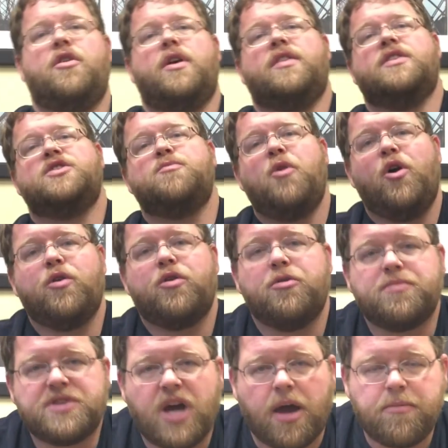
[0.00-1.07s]
Now, during the small
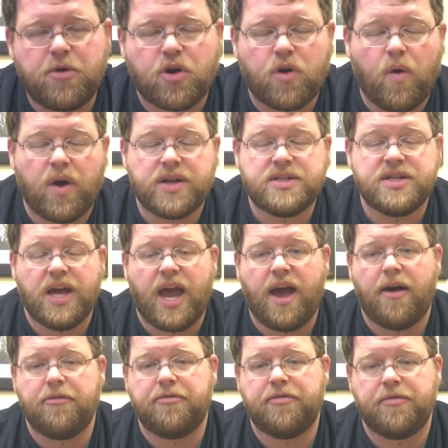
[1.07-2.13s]
group time, you're going to
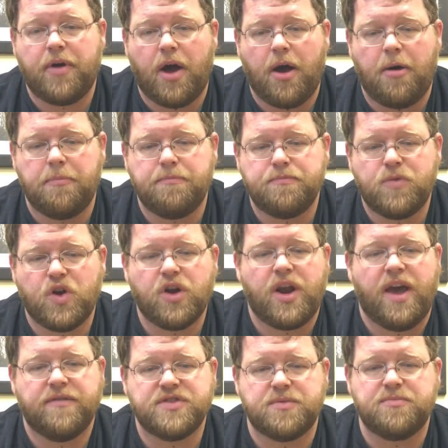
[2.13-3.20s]
have
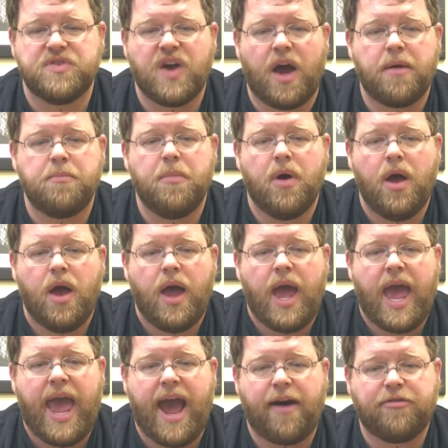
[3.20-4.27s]
some time
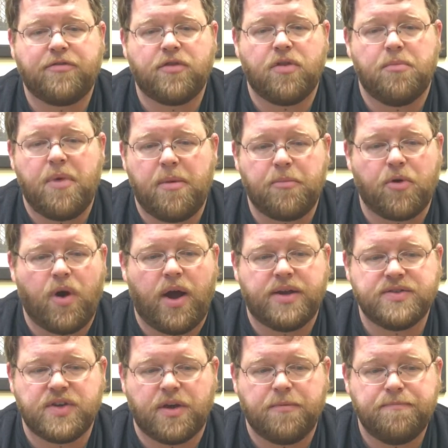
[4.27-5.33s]
after the
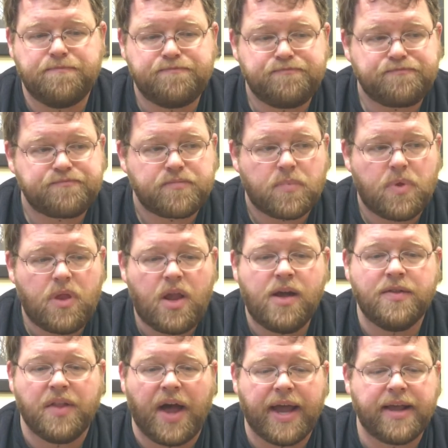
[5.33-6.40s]
memorizing,
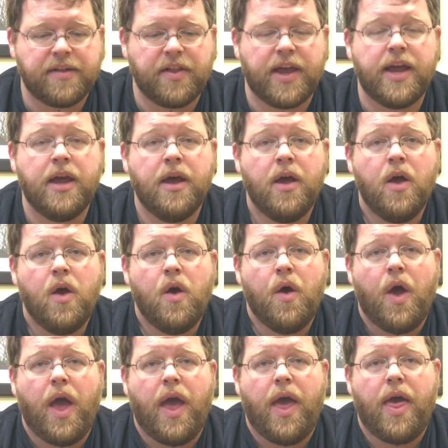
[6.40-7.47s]
likely.
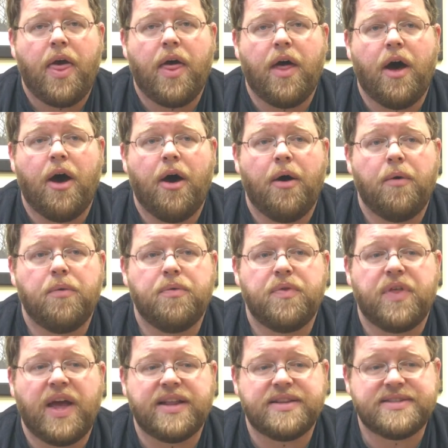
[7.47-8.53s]

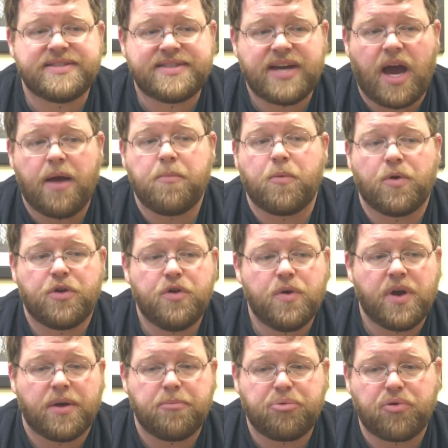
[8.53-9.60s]
That's time where
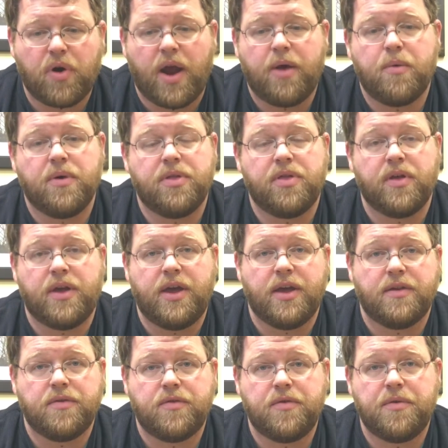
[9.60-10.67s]
you can pray with the
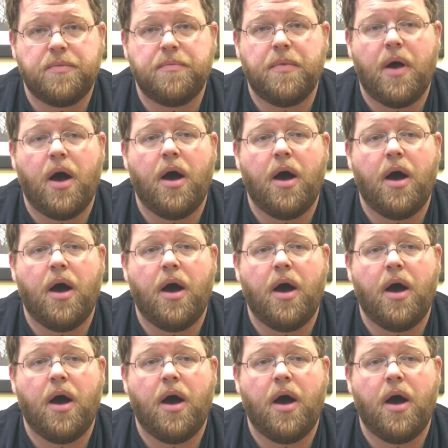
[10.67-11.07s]
kids.